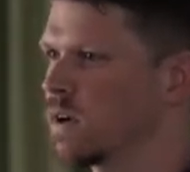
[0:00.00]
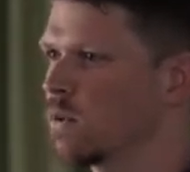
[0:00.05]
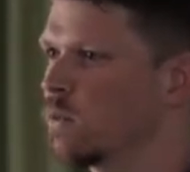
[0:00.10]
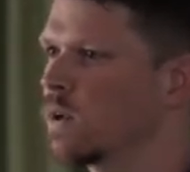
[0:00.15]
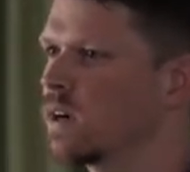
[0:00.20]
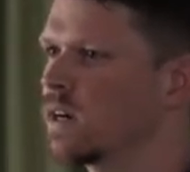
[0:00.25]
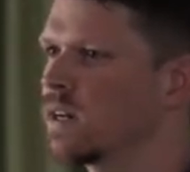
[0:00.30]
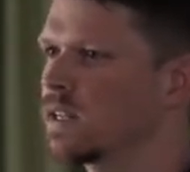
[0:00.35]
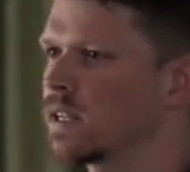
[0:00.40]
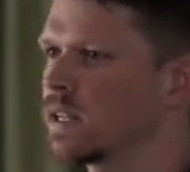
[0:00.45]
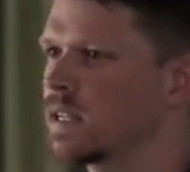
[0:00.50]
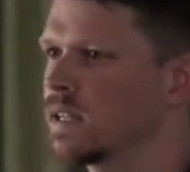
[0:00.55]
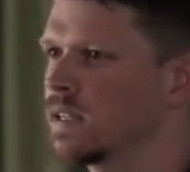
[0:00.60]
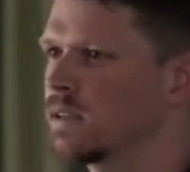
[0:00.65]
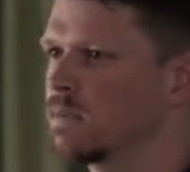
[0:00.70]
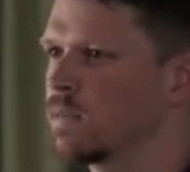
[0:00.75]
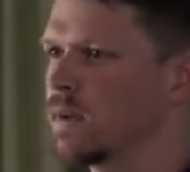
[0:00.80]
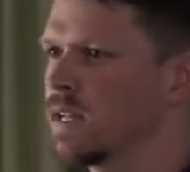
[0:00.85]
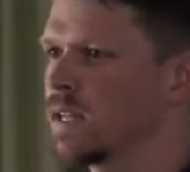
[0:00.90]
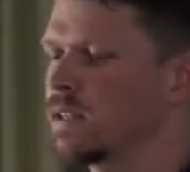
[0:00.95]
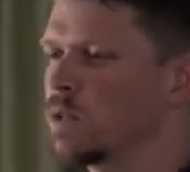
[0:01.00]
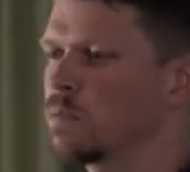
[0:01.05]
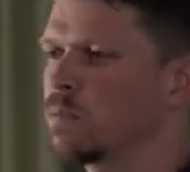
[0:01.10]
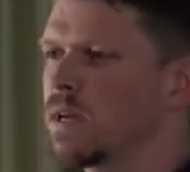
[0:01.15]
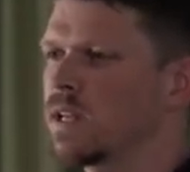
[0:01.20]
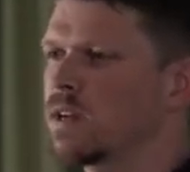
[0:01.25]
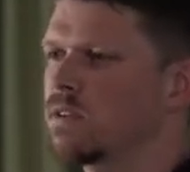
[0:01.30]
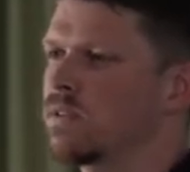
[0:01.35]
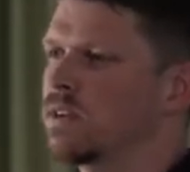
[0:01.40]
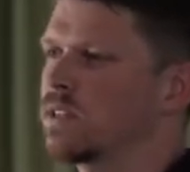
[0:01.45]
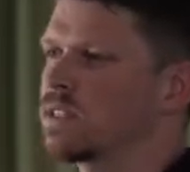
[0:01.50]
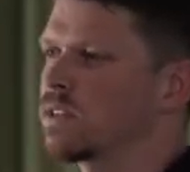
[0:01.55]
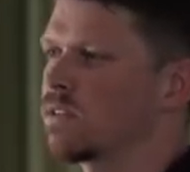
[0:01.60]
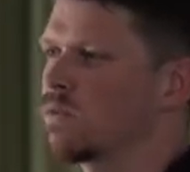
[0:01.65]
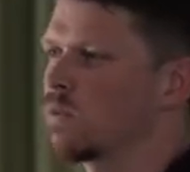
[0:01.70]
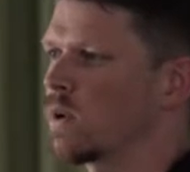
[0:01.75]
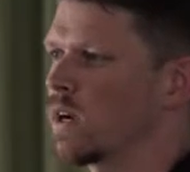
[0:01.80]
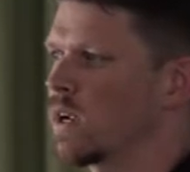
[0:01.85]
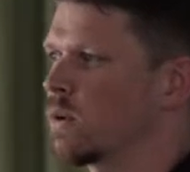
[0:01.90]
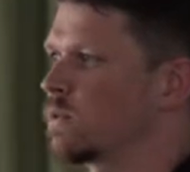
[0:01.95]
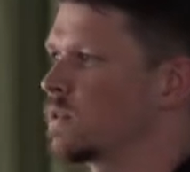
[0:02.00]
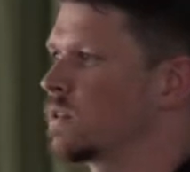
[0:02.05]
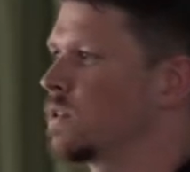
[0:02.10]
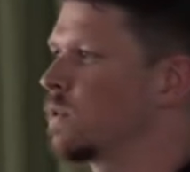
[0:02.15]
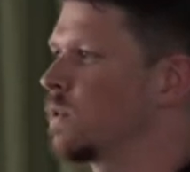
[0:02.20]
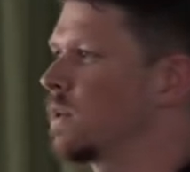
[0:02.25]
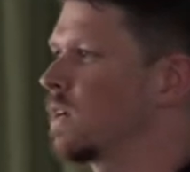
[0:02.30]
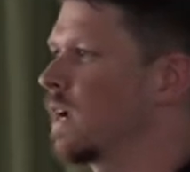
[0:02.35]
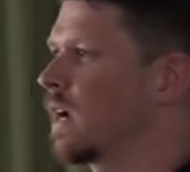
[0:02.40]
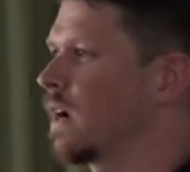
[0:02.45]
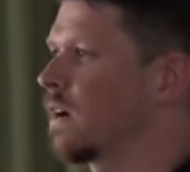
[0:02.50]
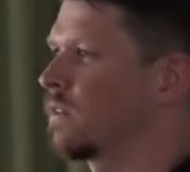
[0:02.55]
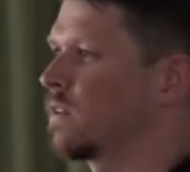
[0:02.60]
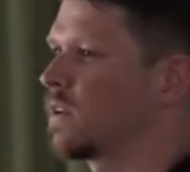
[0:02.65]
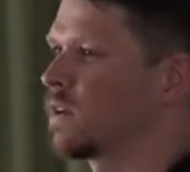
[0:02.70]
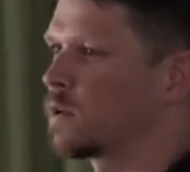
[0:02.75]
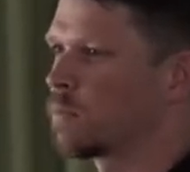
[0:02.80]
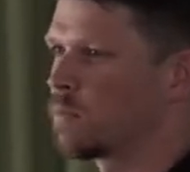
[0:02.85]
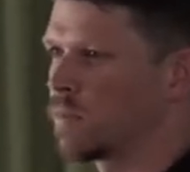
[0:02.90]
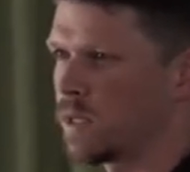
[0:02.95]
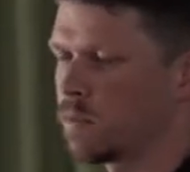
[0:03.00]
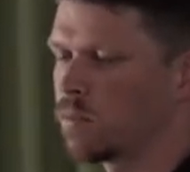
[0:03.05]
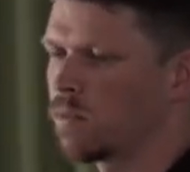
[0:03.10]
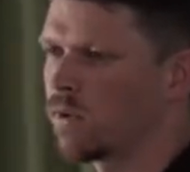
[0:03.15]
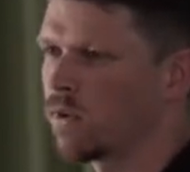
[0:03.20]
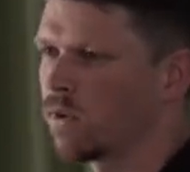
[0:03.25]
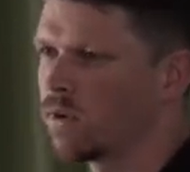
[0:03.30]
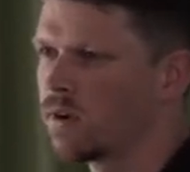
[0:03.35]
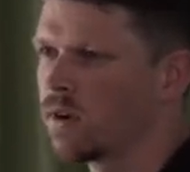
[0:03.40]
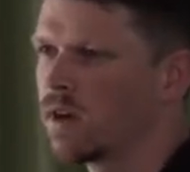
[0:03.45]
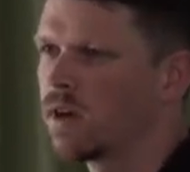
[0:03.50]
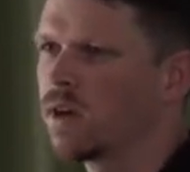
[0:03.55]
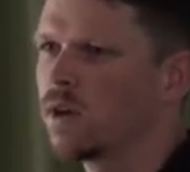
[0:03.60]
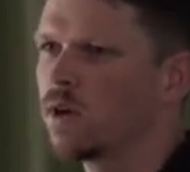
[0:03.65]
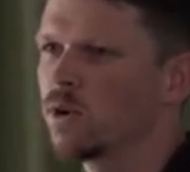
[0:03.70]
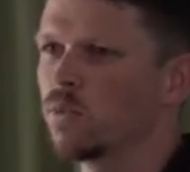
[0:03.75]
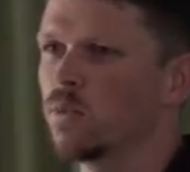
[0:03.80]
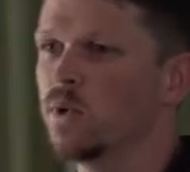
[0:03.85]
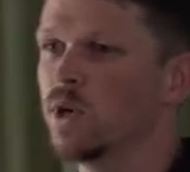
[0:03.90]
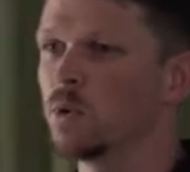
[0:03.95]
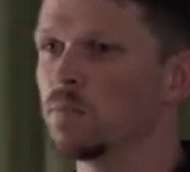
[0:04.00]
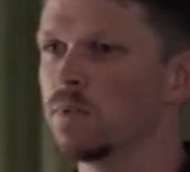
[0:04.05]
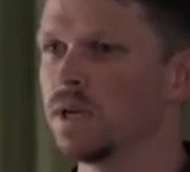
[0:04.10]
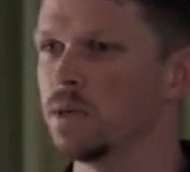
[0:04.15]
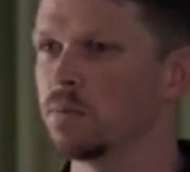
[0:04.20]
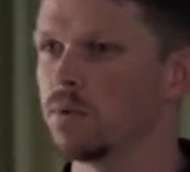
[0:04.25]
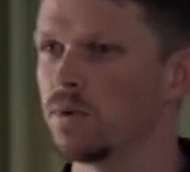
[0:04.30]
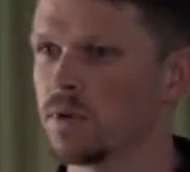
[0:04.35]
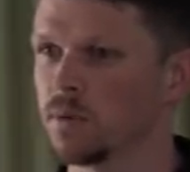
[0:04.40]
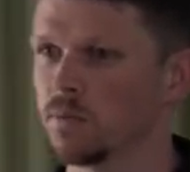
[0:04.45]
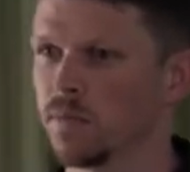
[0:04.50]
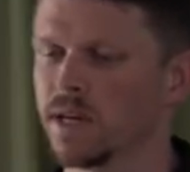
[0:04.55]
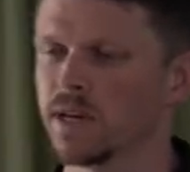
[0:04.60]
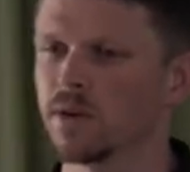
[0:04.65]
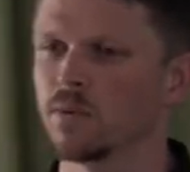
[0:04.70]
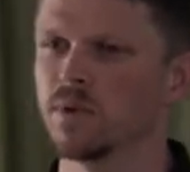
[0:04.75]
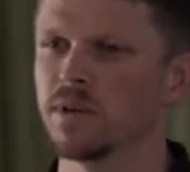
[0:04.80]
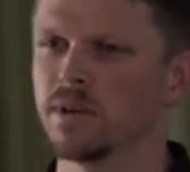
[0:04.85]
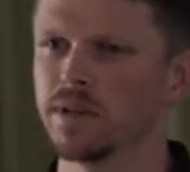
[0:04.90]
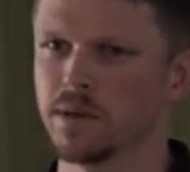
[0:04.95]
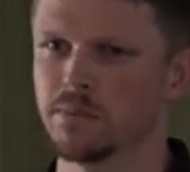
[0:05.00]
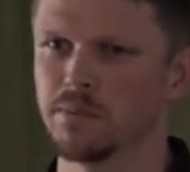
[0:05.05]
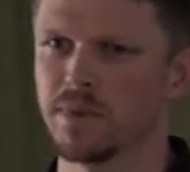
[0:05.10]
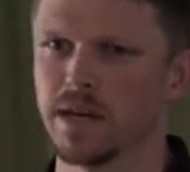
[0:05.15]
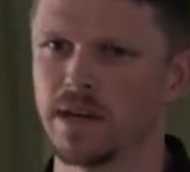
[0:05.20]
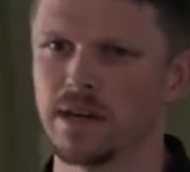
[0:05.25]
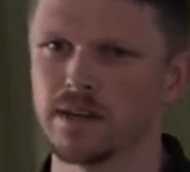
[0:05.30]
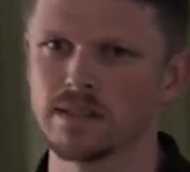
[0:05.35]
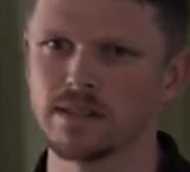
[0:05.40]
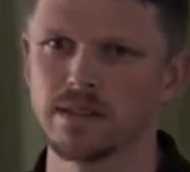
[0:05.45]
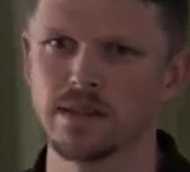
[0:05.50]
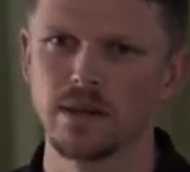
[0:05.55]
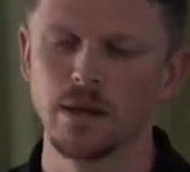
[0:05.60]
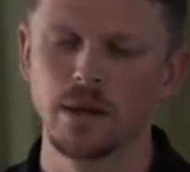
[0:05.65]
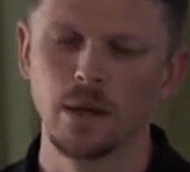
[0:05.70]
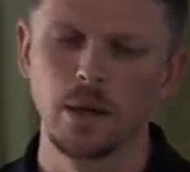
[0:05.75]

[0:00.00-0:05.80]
I wanted to get the benefits of what I was doing out there to people, real people, to make a real impact.